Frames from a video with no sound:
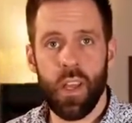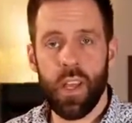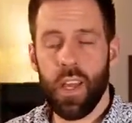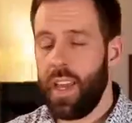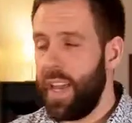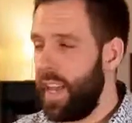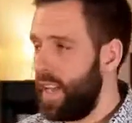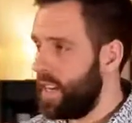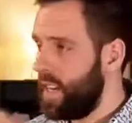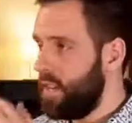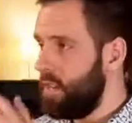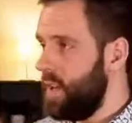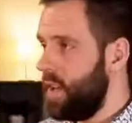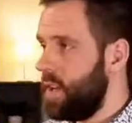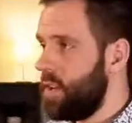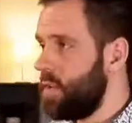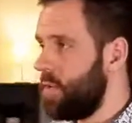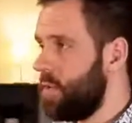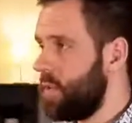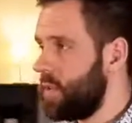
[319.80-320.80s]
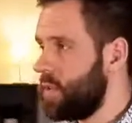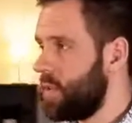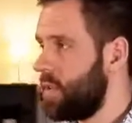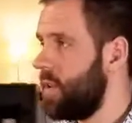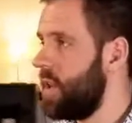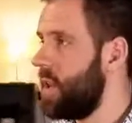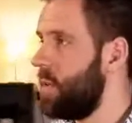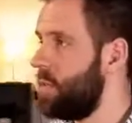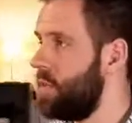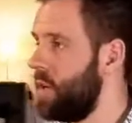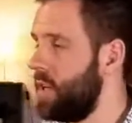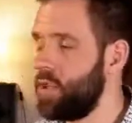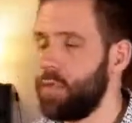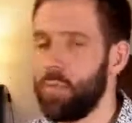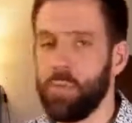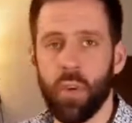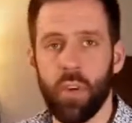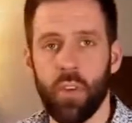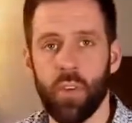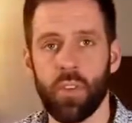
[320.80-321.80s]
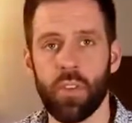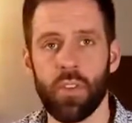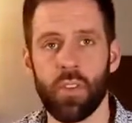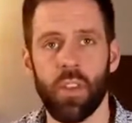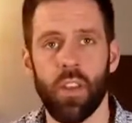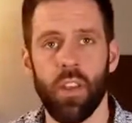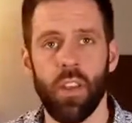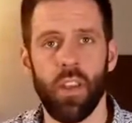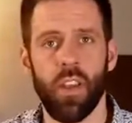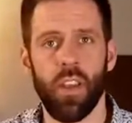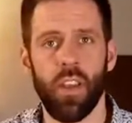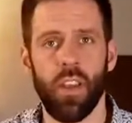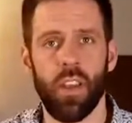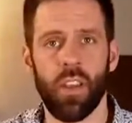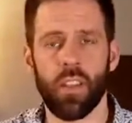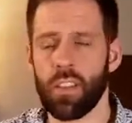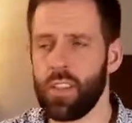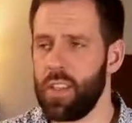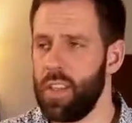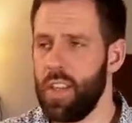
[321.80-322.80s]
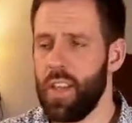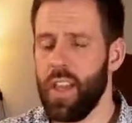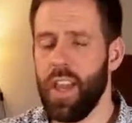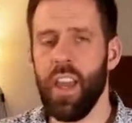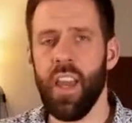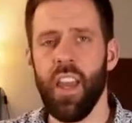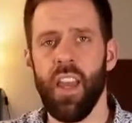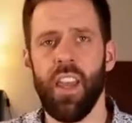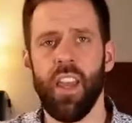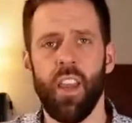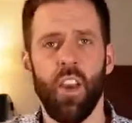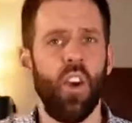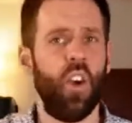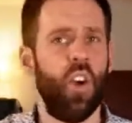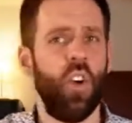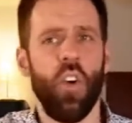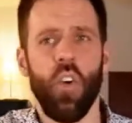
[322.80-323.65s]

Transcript: and at the end of this collaboration post is, hey,